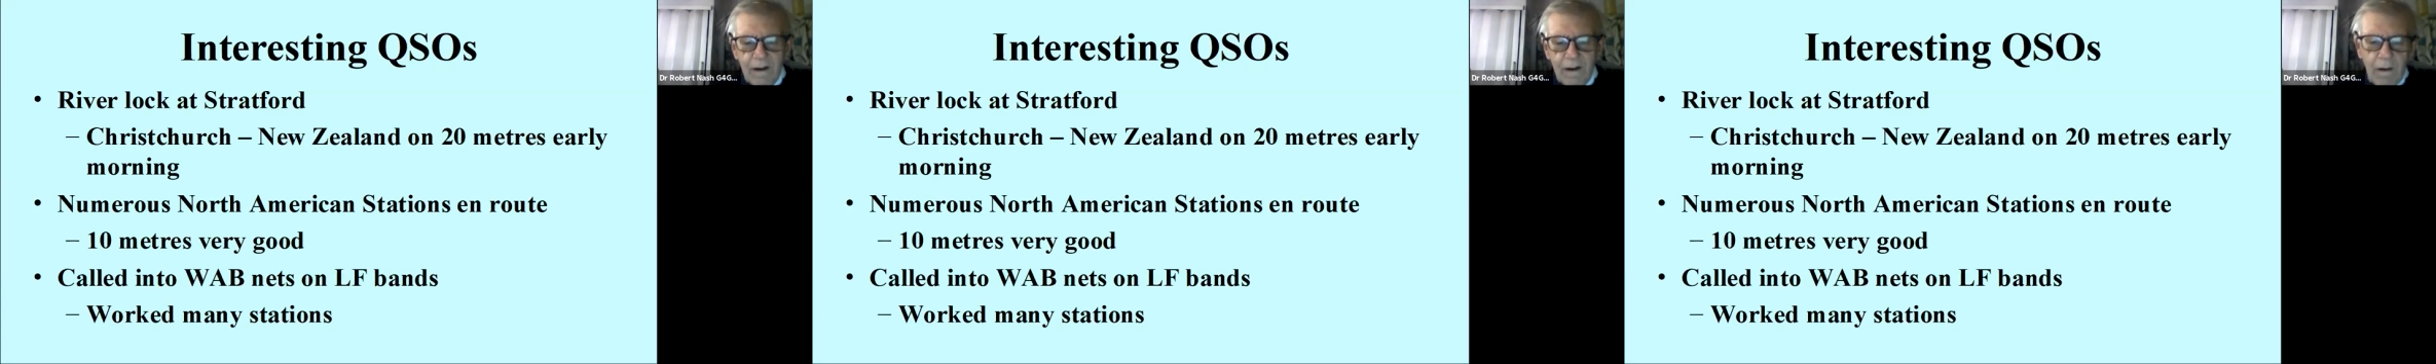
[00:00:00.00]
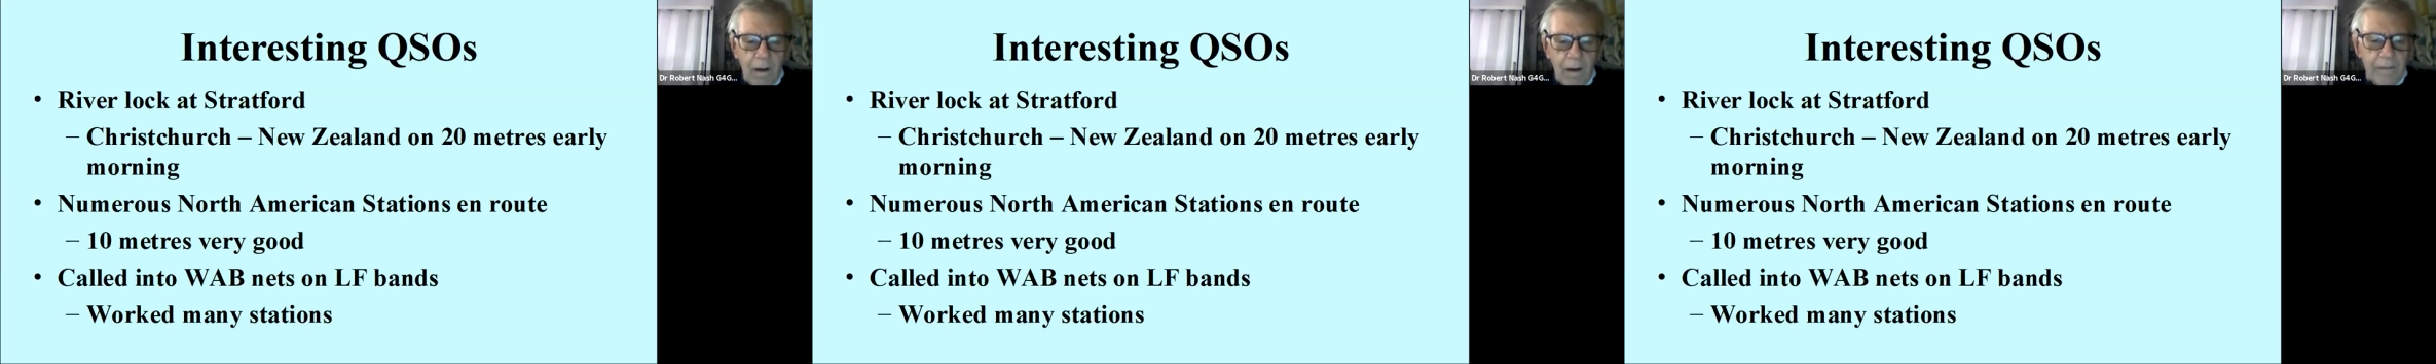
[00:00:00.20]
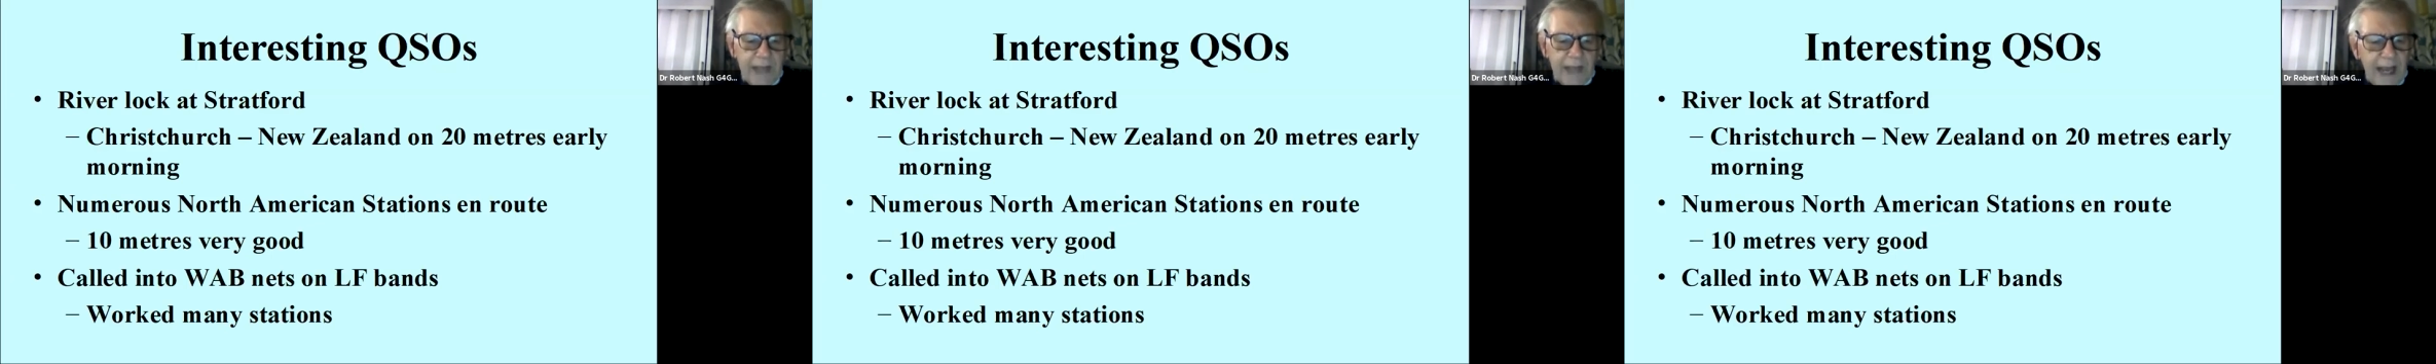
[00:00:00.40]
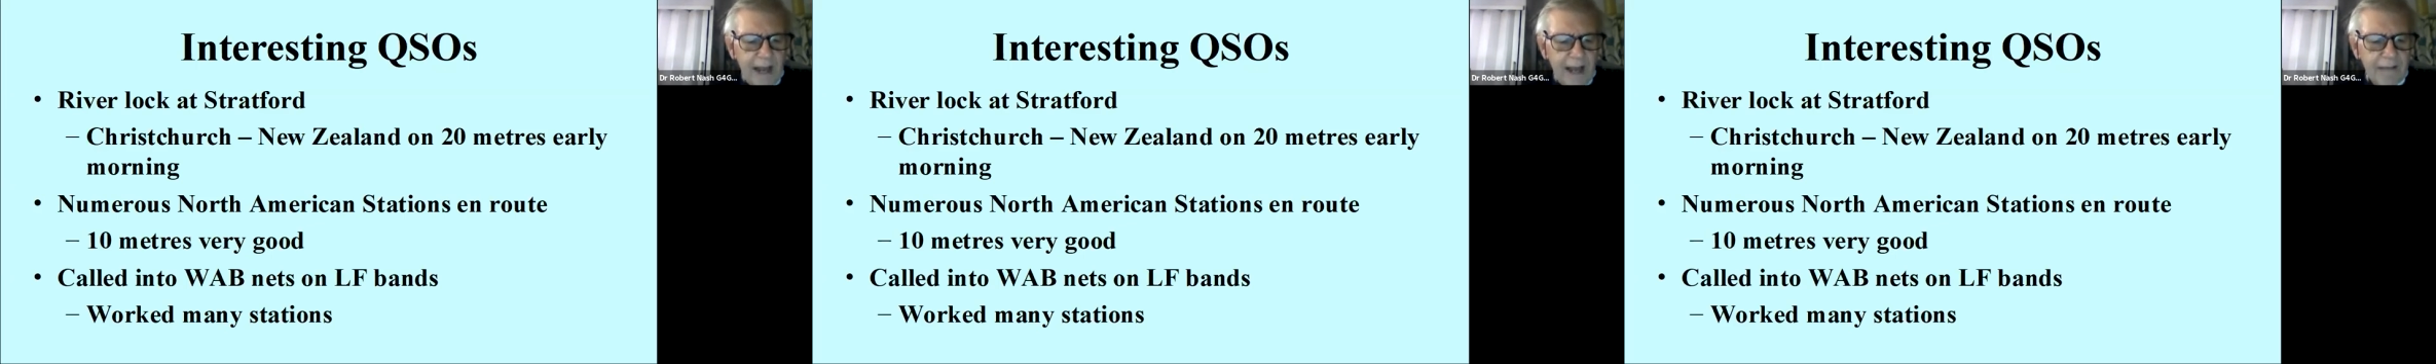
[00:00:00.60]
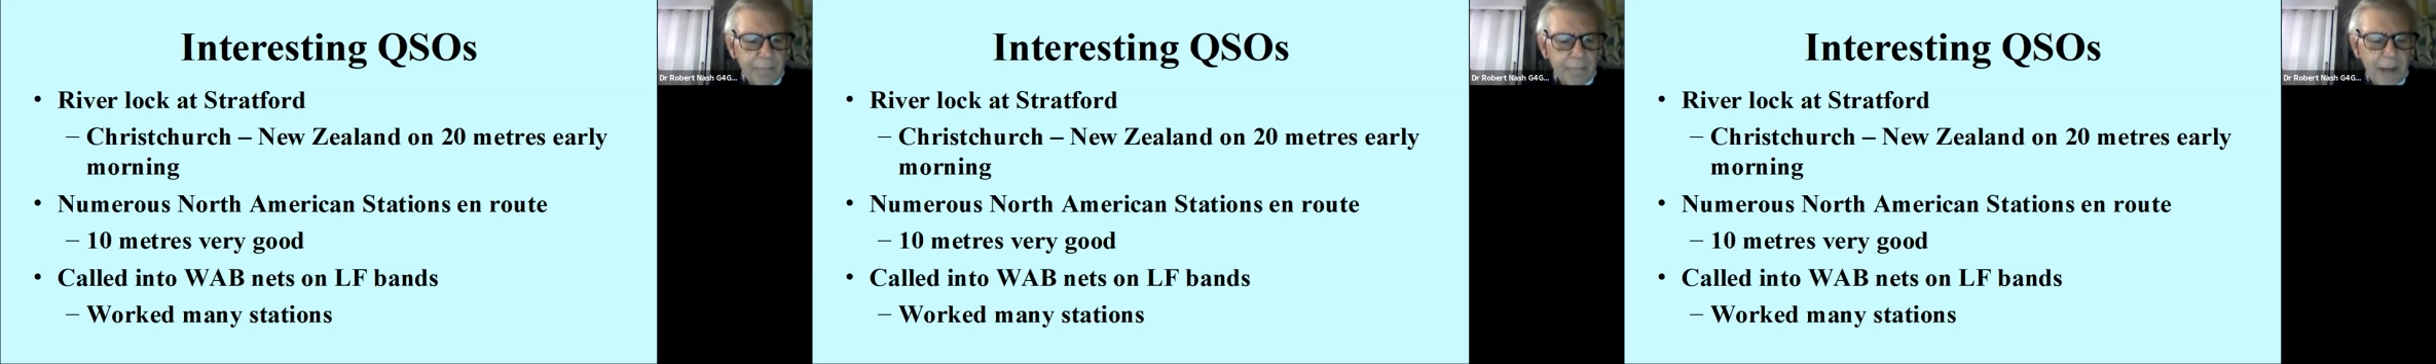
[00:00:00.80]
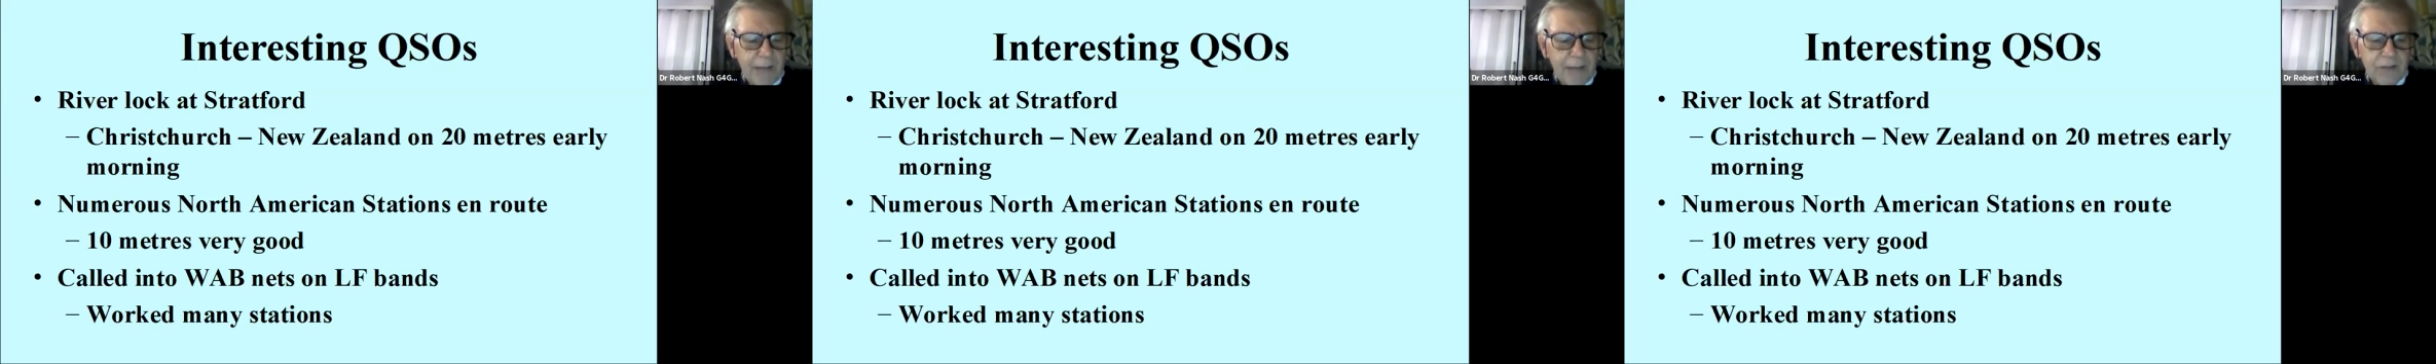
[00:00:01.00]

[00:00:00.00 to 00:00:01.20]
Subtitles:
on the LF bands,